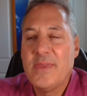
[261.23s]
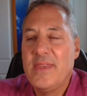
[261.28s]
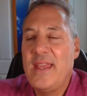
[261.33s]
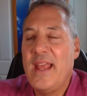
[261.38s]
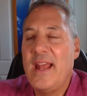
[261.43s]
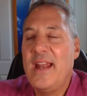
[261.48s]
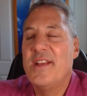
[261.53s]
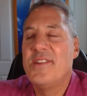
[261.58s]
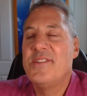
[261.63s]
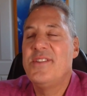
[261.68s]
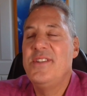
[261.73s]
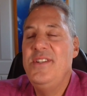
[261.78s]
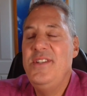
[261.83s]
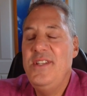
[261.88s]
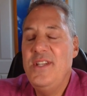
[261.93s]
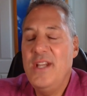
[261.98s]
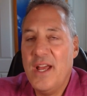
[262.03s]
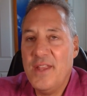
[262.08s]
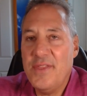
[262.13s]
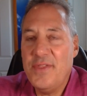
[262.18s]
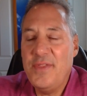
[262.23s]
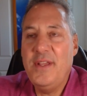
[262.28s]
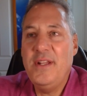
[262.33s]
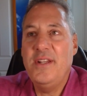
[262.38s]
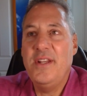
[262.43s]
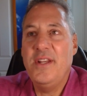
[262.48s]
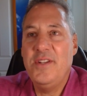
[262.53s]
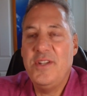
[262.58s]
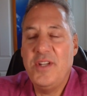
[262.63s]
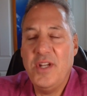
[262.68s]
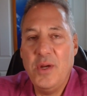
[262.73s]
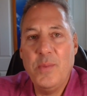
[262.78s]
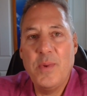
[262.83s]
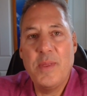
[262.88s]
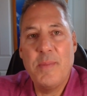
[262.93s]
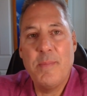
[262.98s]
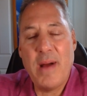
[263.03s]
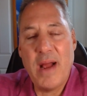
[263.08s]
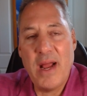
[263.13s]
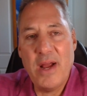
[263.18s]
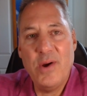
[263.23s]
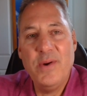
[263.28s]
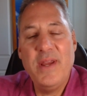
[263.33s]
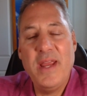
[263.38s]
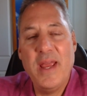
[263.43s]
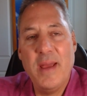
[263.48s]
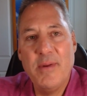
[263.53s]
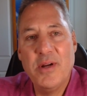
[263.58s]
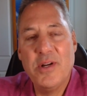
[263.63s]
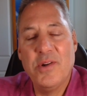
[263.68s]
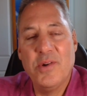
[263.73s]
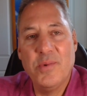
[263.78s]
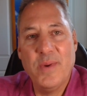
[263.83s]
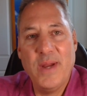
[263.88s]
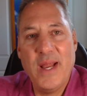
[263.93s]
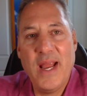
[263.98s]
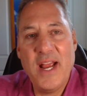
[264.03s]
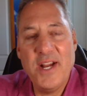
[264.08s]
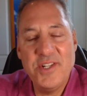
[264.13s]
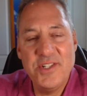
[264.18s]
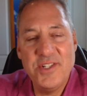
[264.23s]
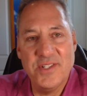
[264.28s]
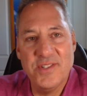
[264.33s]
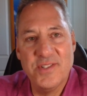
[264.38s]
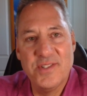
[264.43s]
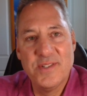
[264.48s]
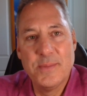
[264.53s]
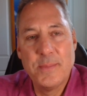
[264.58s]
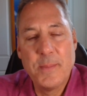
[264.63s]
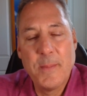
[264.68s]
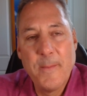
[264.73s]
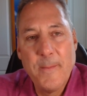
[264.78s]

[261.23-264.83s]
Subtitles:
that has nothing to do with biochemical reactions.